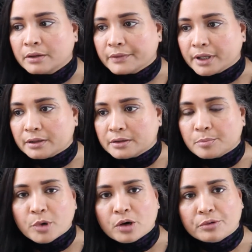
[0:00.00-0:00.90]
like the
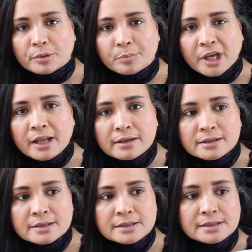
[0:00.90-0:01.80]
bug
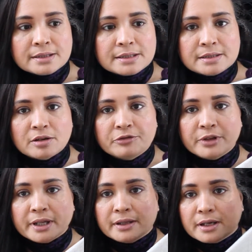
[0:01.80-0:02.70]
repellents and stuff
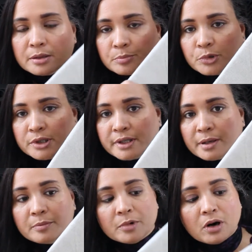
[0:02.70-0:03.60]
like that, and put
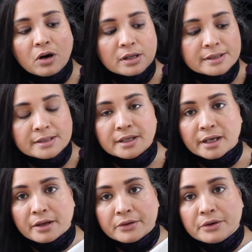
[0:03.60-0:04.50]
them all
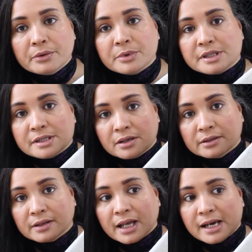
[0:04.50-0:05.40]
together with
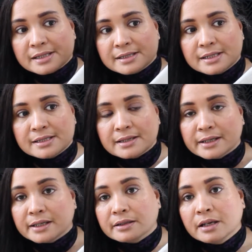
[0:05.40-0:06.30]
sunglasses, and
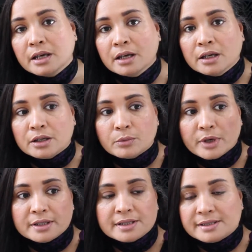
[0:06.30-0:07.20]
then
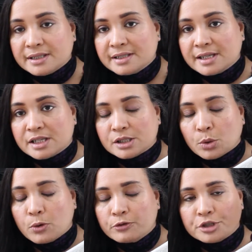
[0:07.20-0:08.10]
when the season is
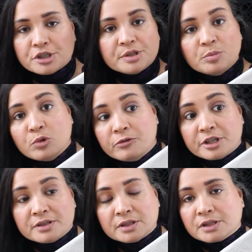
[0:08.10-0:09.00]
over, just move
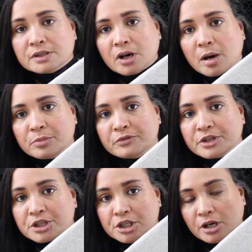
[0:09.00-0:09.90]
it to the top of
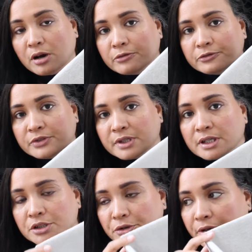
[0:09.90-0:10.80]
the shelf.
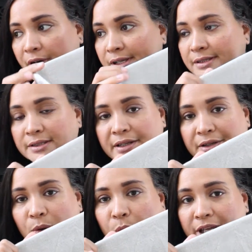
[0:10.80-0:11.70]
Then you're not
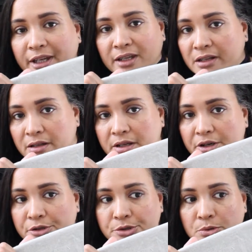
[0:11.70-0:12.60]
going in
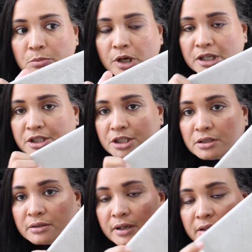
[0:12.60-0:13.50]
there too much
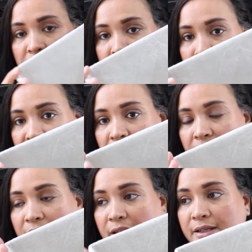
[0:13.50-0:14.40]
and
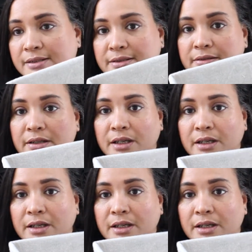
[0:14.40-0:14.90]
wrecking it. And